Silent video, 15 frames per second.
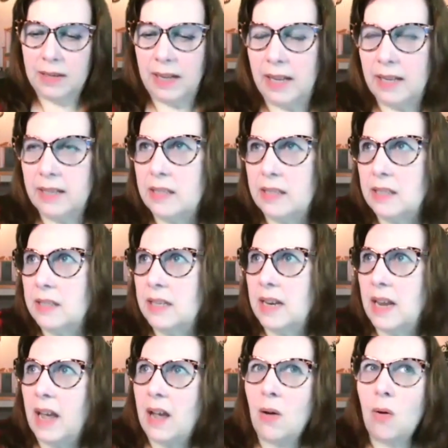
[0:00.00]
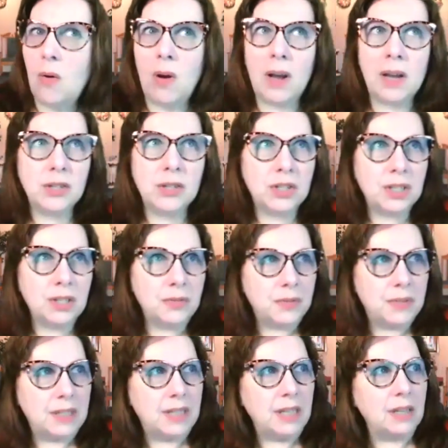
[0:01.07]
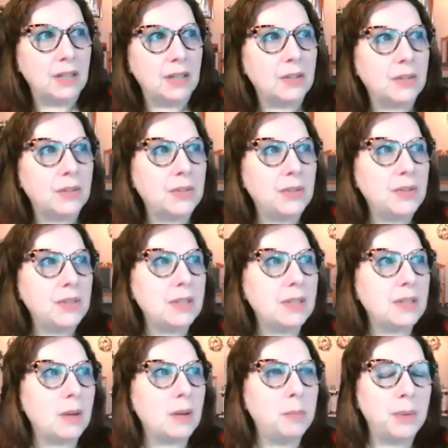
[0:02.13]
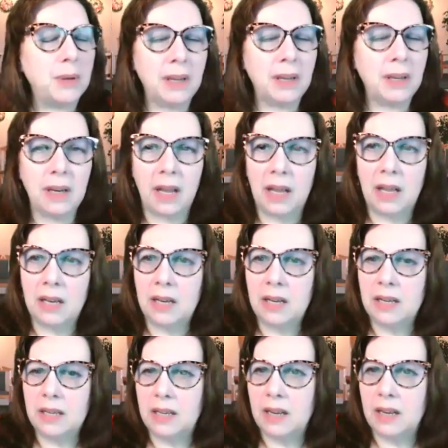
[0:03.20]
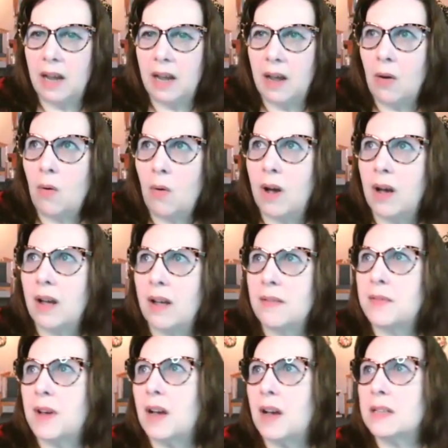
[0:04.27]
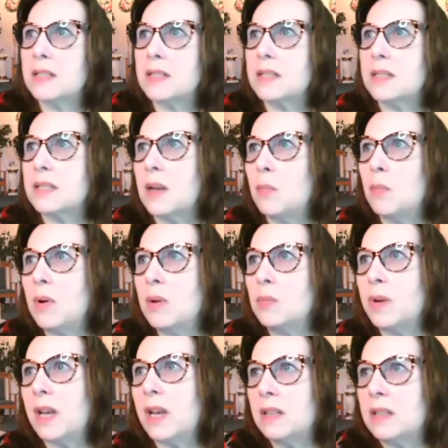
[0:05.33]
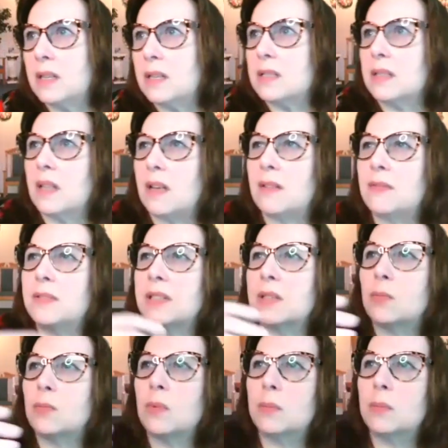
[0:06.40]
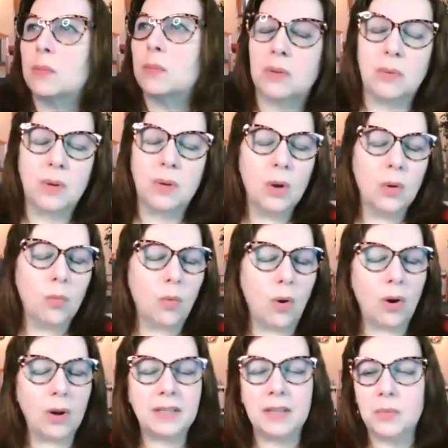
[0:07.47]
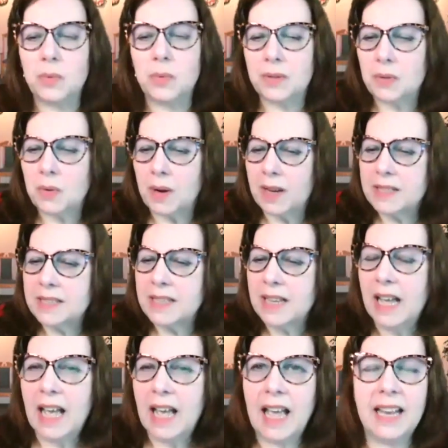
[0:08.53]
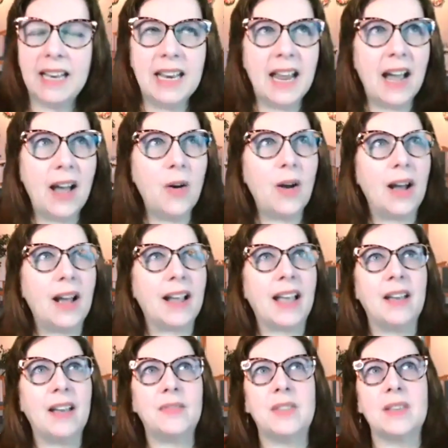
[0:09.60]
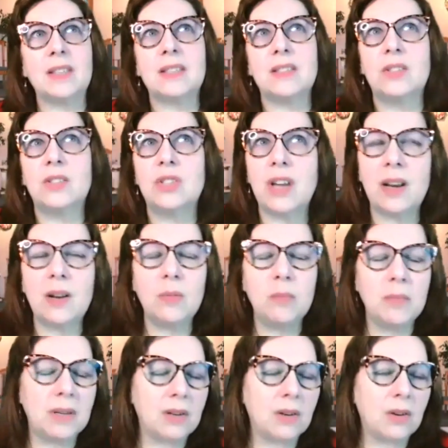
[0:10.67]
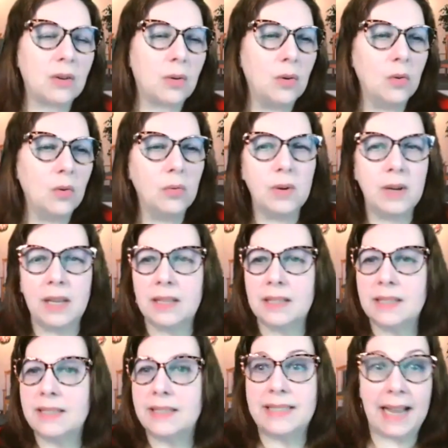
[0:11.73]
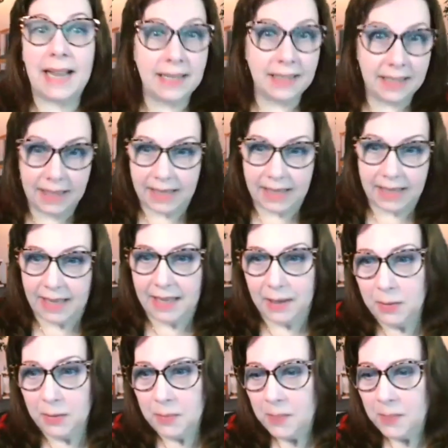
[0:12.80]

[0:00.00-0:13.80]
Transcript: And now I shift gears a bit. And now I've got someone, we had this lovely woman who walked in with grace. And now I have this gentleman who is dancing in.